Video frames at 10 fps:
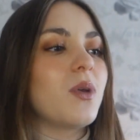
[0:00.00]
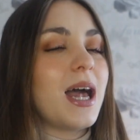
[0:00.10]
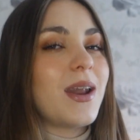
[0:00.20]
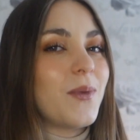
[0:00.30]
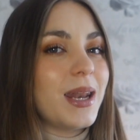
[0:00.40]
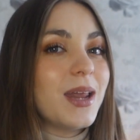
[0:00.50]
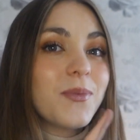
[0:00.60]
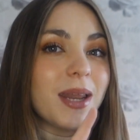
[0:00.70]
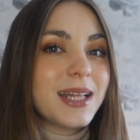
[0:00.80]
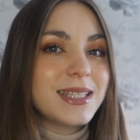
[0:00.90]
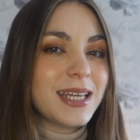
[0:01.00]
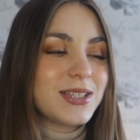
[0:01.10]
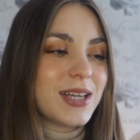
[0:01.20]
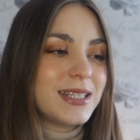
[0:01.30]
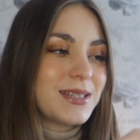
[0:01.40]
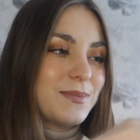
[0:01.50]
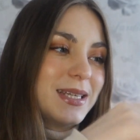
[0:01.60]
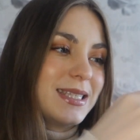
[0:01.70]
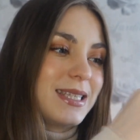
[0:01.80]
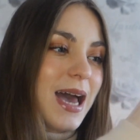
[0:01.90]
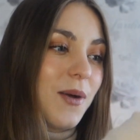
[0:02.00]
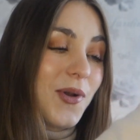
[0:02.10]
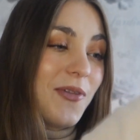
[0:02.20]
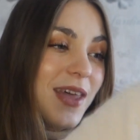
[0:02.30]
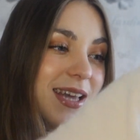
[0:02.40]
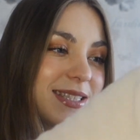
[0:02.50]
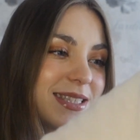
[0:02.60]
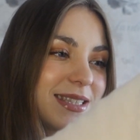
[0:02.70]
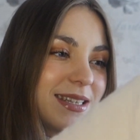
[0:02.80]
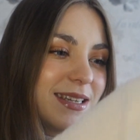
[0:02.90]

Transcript: glad I went in when I did, so I didn't miss out on this.